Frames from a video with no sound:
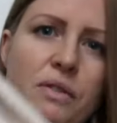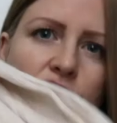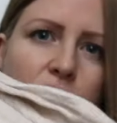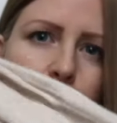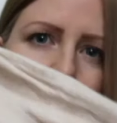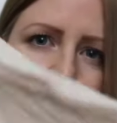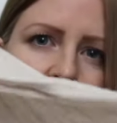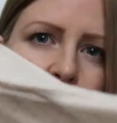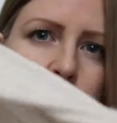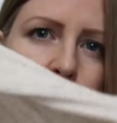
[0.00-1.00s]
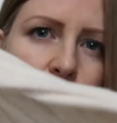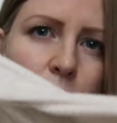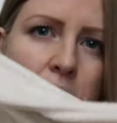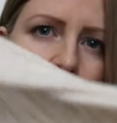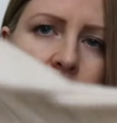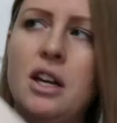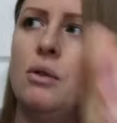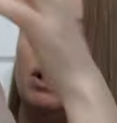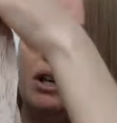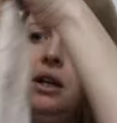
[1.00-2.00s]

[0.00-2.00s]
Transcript: of a jumper material. It's quite a thick one.